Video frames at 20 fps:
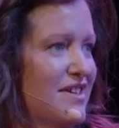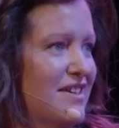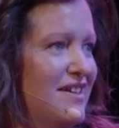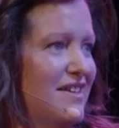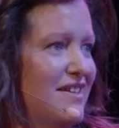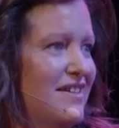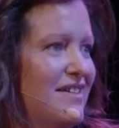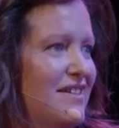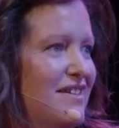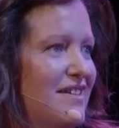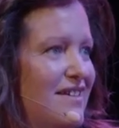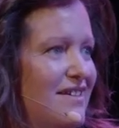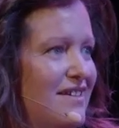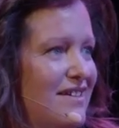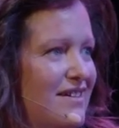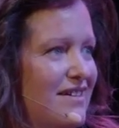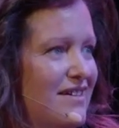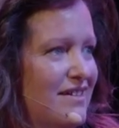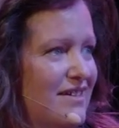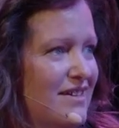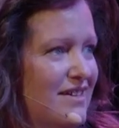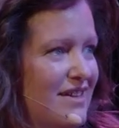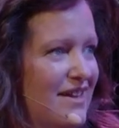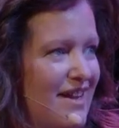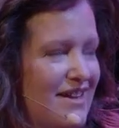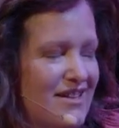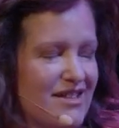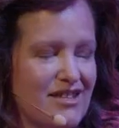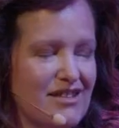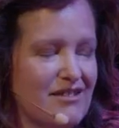And
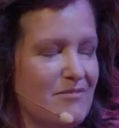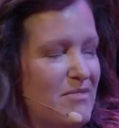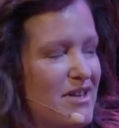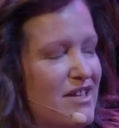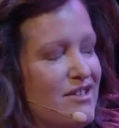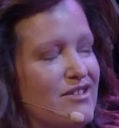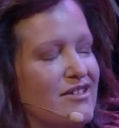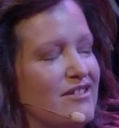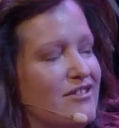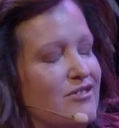yeah, it's amazing